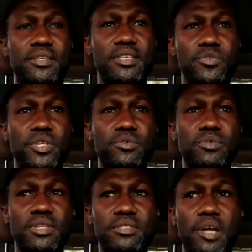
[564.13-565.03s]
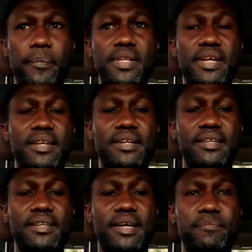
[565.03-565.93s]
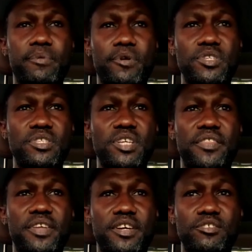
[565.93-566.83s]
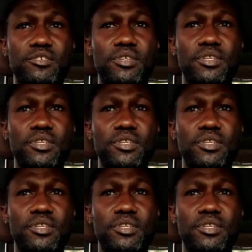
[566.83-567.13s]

So you can tap in and, and, and persons are there to,